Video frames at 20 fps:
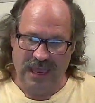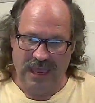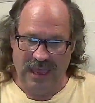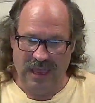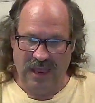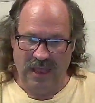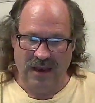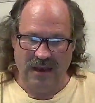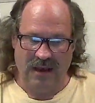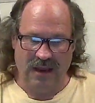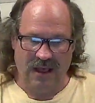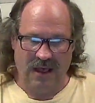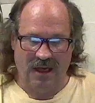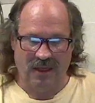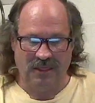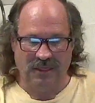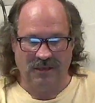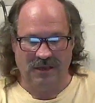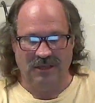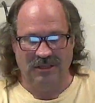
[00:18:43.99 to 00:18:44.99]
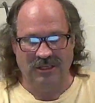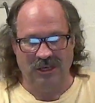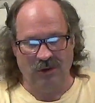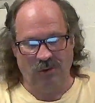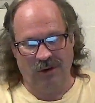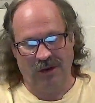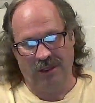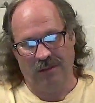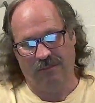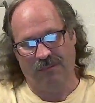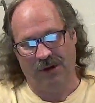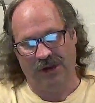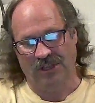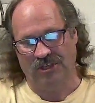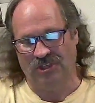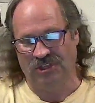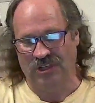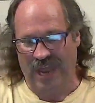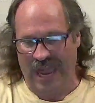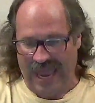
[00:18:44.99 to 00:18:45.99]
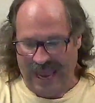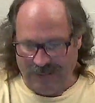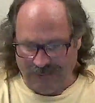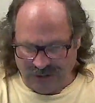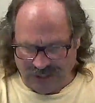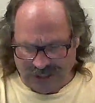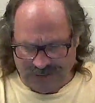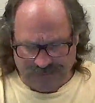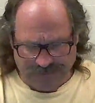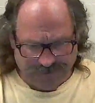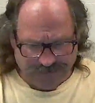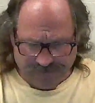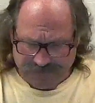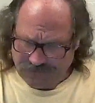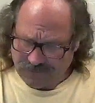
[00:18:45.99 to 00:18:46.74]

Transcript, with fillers: in uh, continuing in the book of James.